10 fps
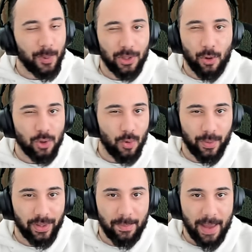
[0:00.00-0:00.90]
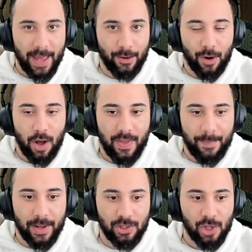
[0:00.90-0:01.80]
but those don't really matter all that
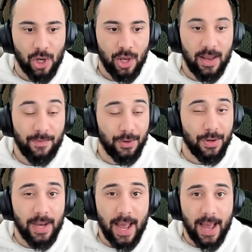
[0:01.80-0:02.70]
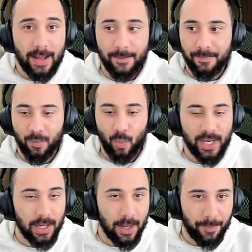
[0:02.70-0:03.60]
much if you're not
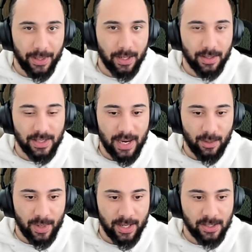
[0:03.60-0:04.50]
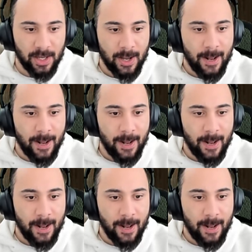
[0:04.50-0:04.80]
waking up plague hearts anyways,